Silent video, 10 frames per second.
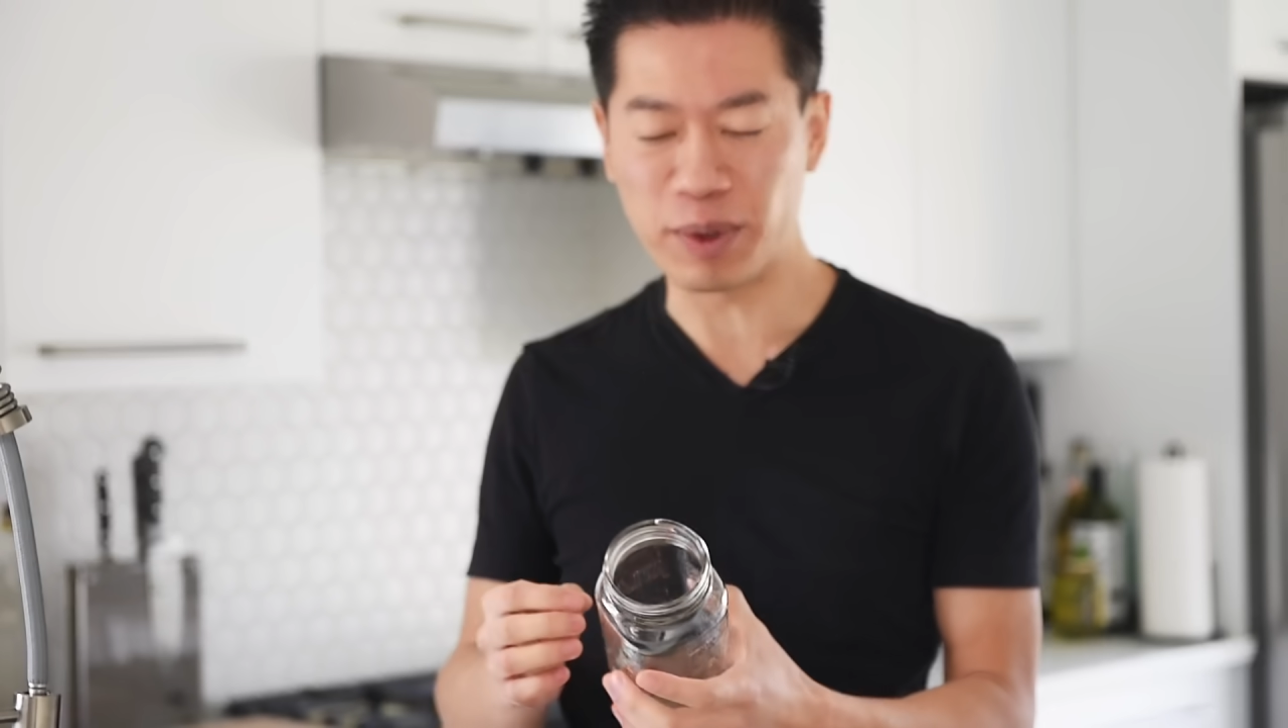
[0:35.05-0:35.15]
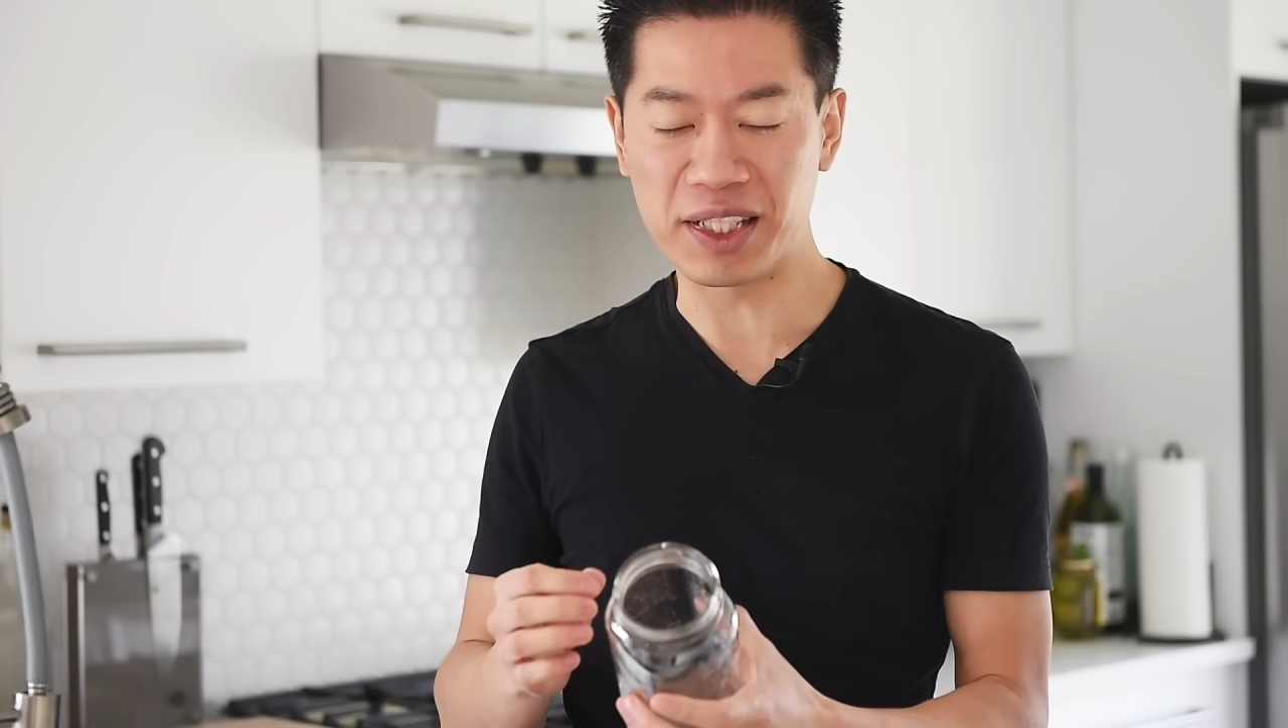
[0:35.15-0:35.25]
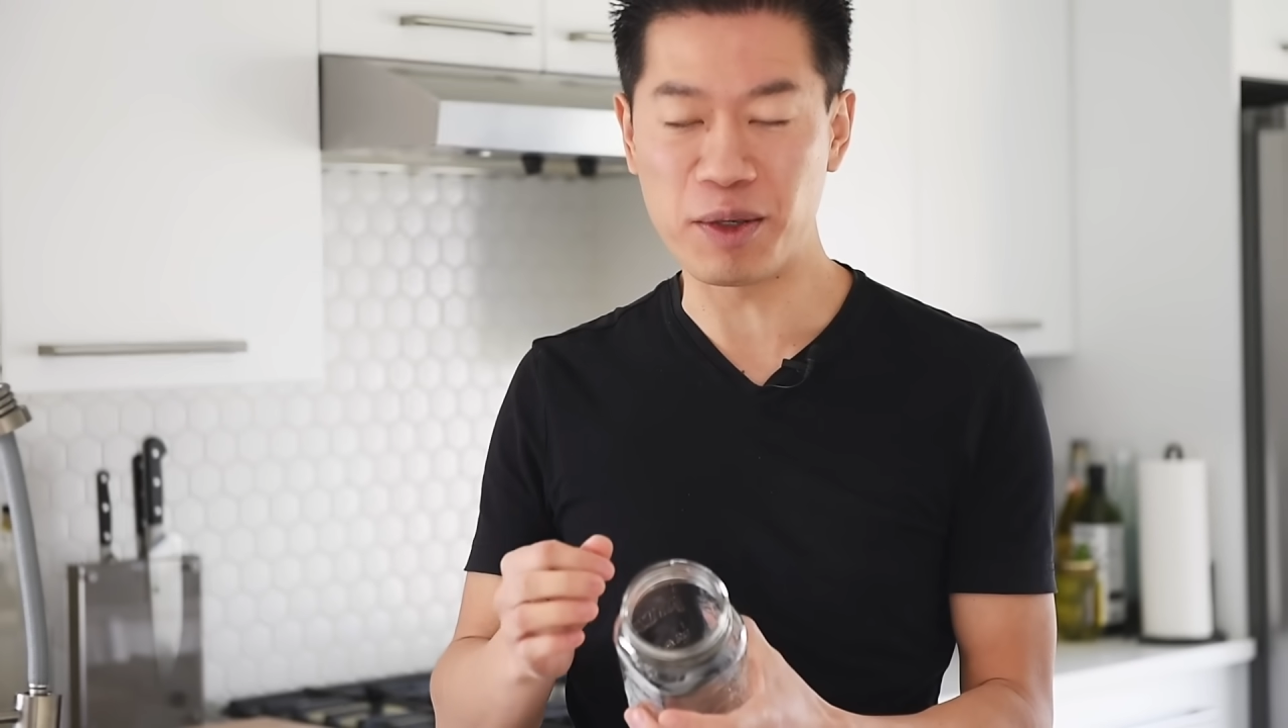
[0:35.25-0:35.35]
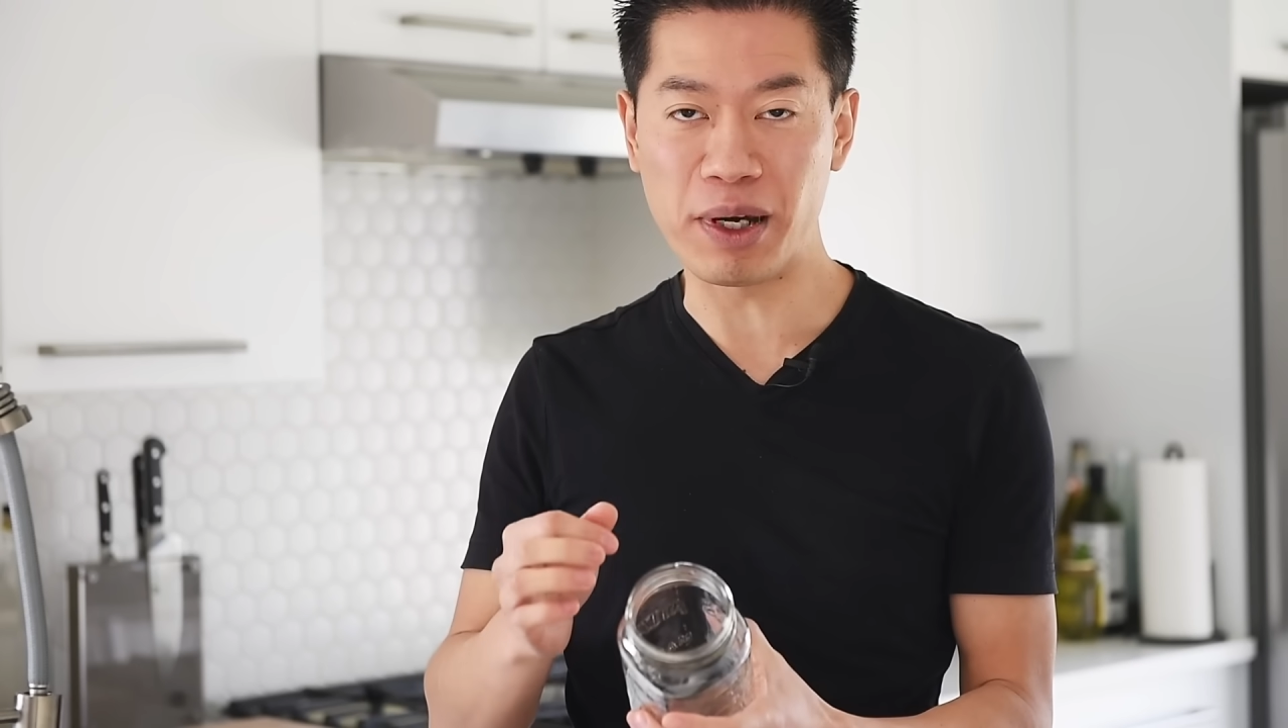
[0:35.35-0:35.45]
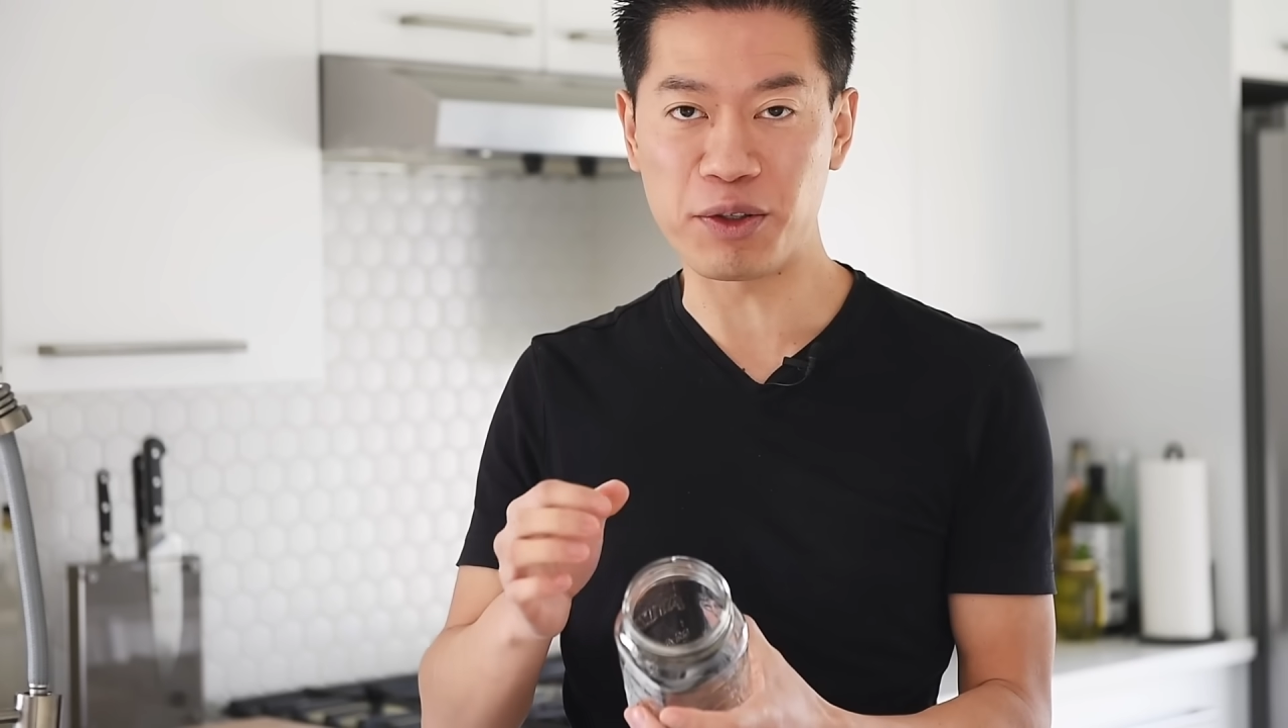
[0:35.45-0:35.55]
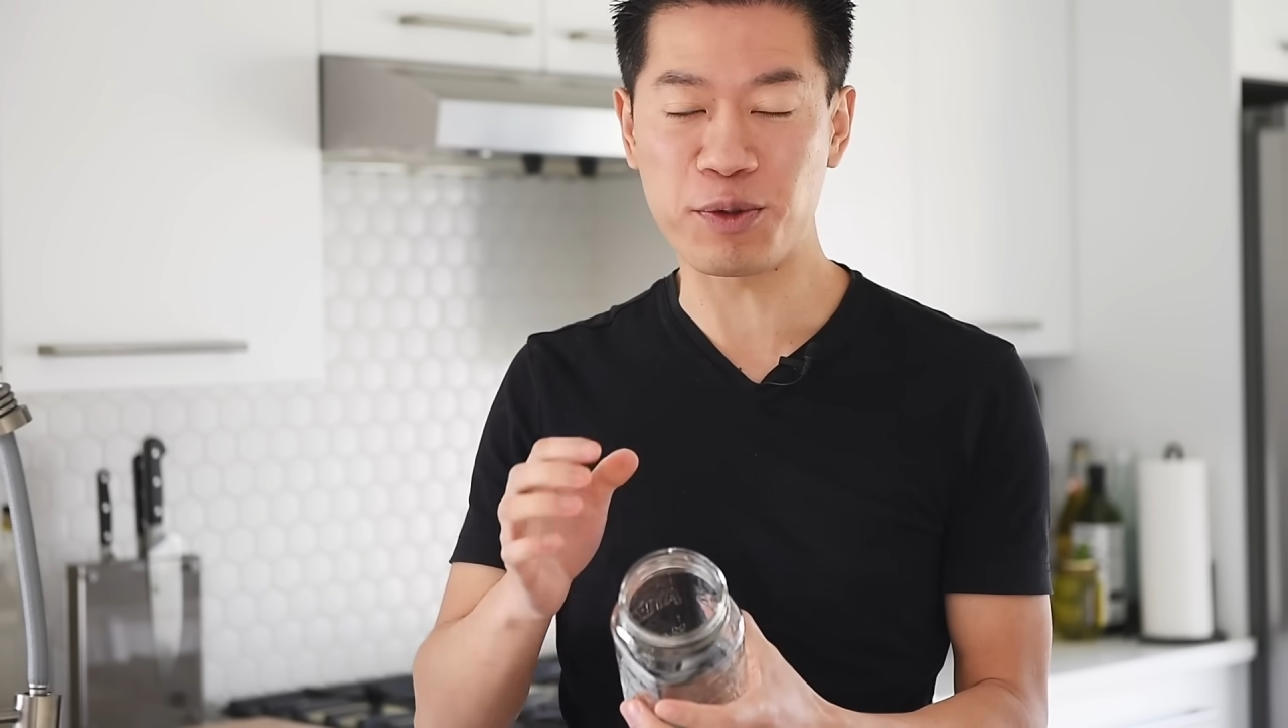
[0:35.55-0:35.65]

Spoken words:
by the amount